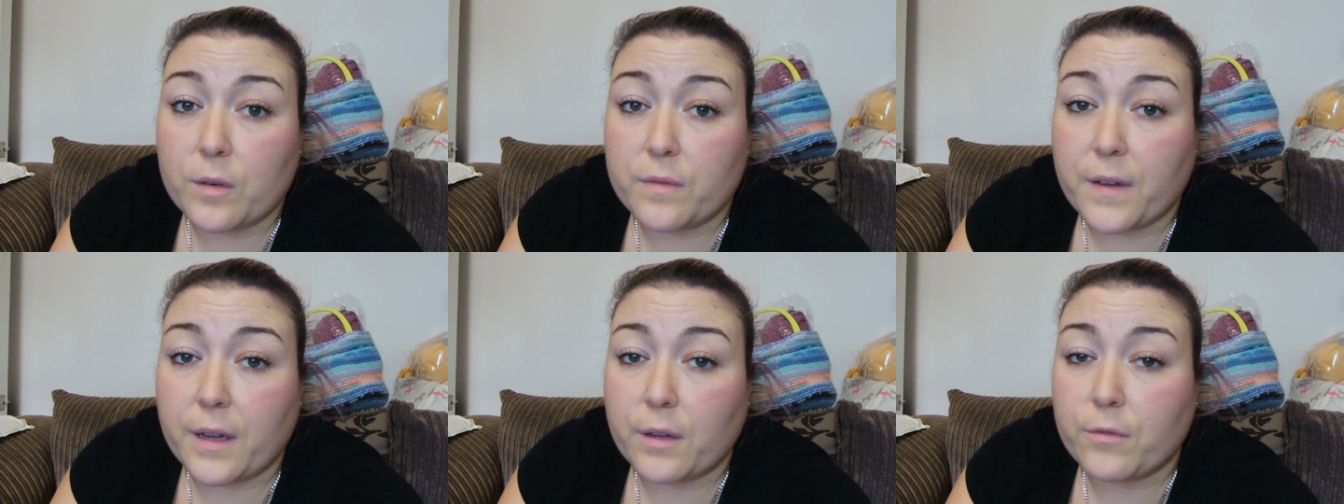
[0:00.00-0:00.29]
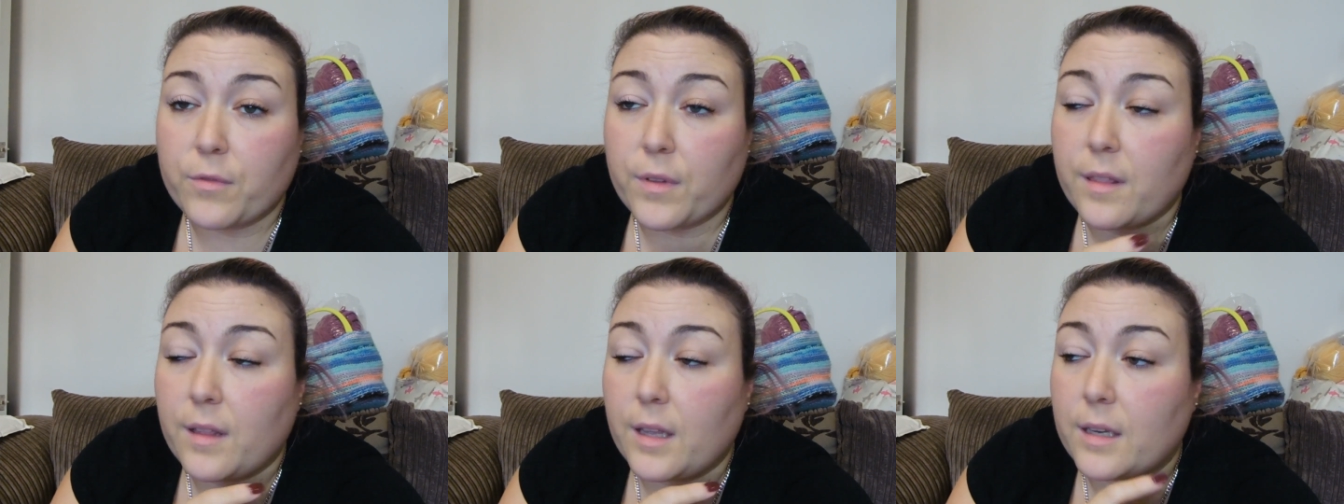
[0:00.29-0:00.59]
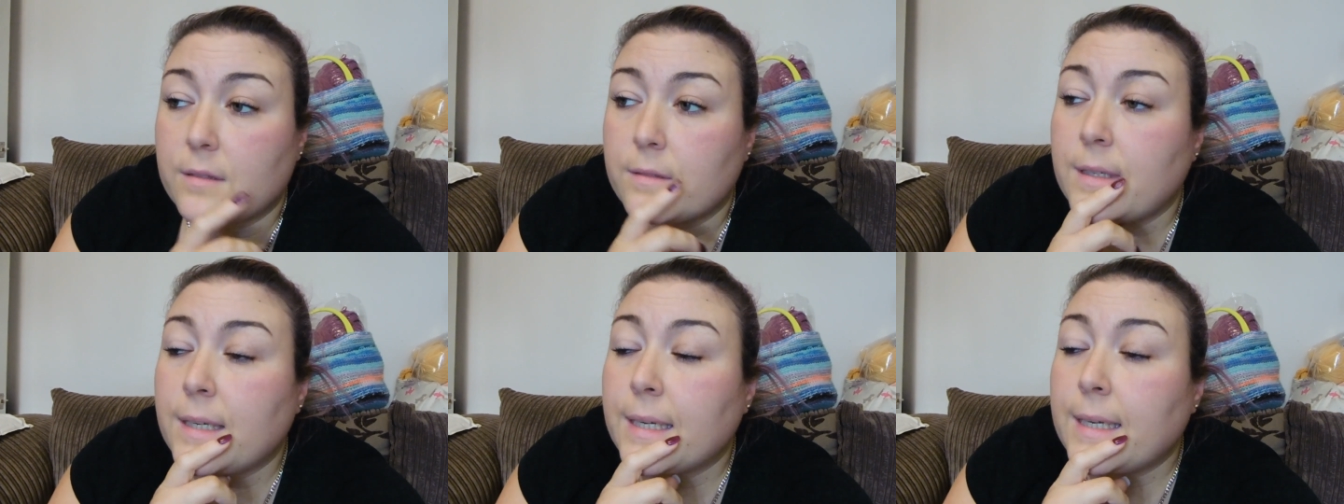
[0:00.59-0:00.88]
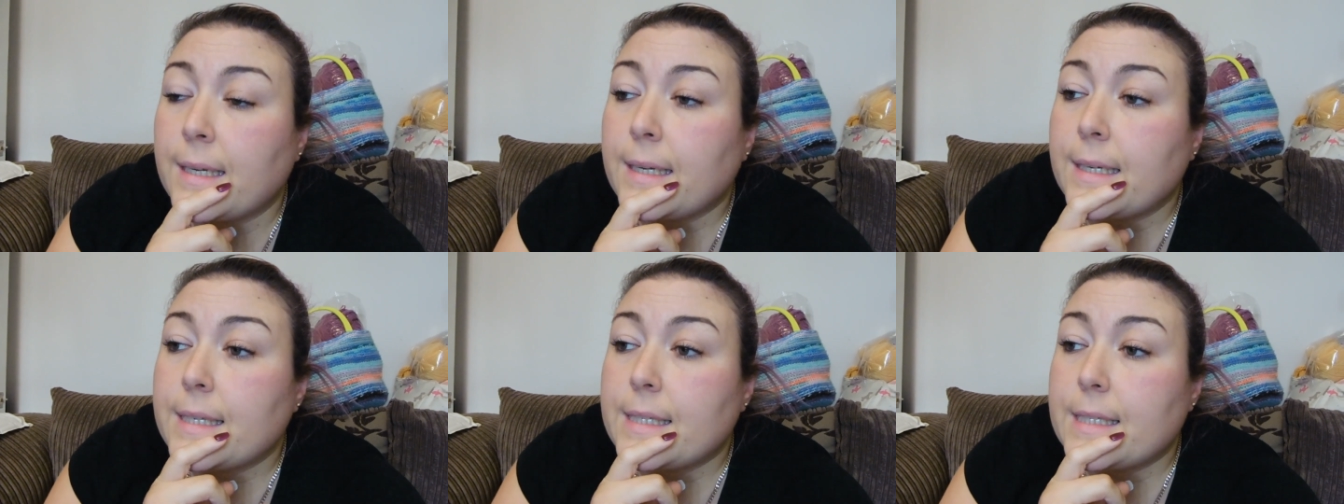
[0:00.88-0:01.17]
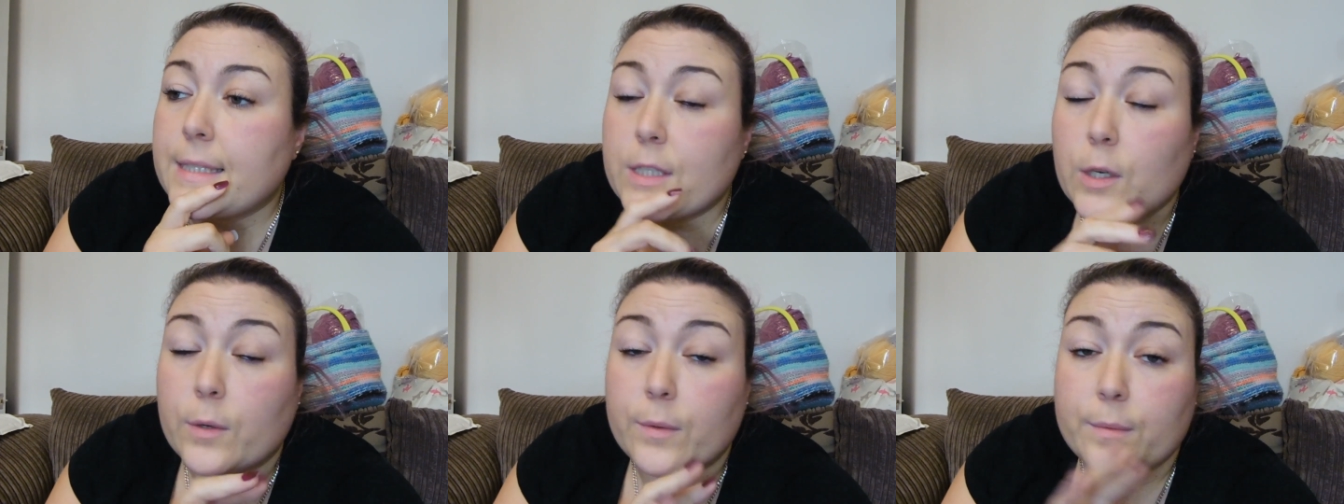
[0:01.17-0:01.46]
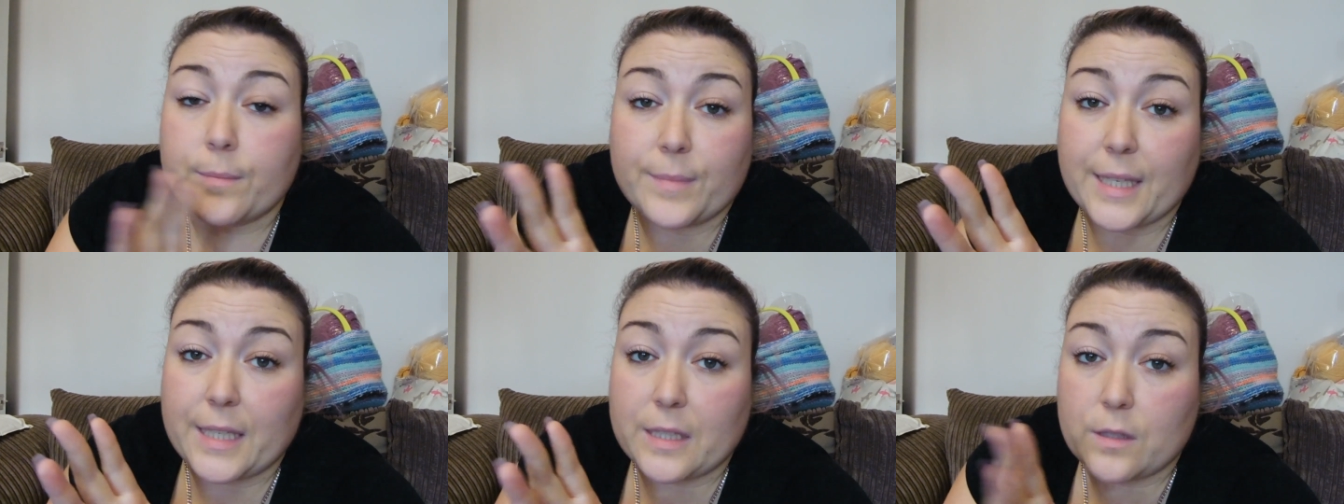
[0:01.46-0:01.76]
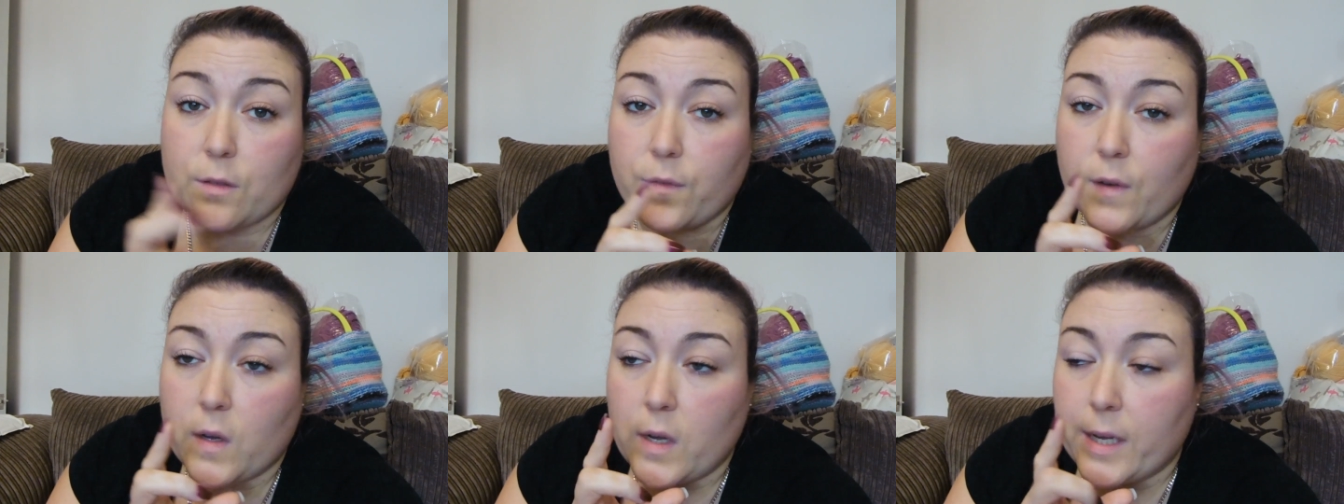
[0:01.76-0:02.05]
for everything. So
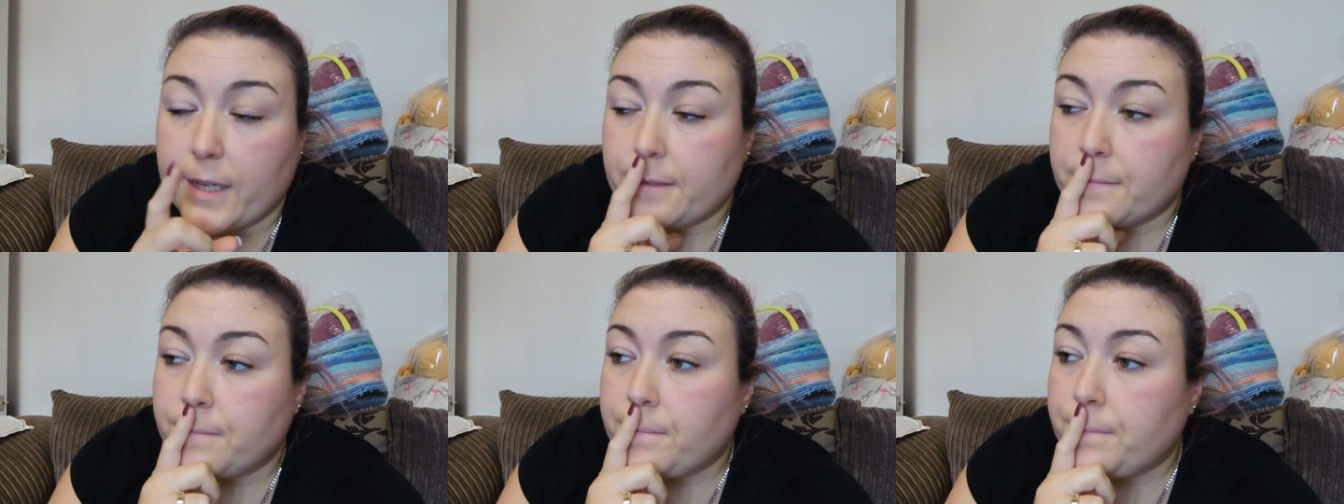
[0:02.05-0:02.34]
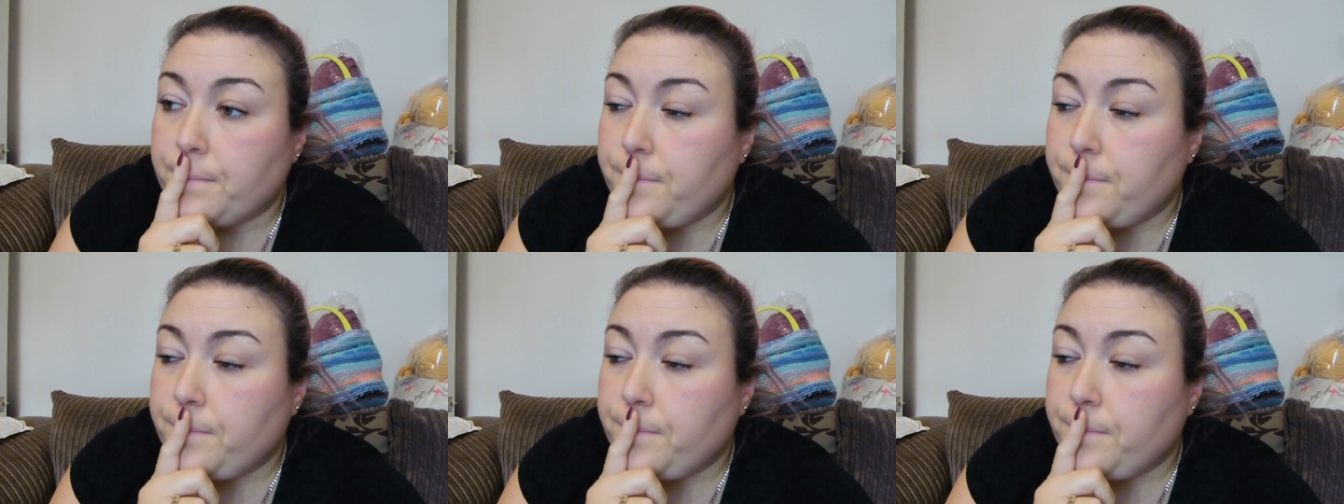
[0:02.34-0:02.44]
it's fine.